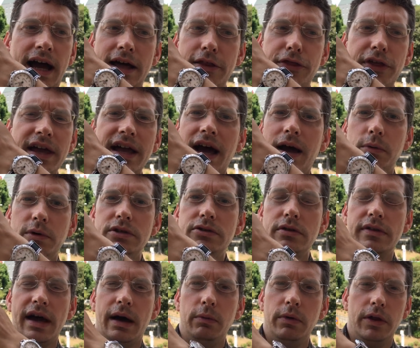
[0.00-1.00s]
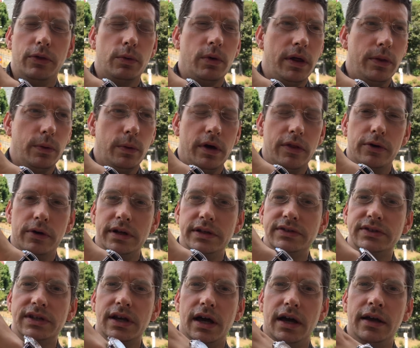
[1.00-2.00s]
I think I would do that with, whether, whether
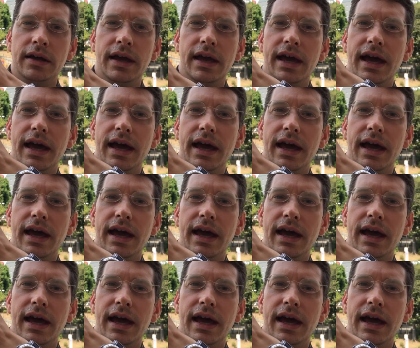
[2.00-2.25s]
it's uh,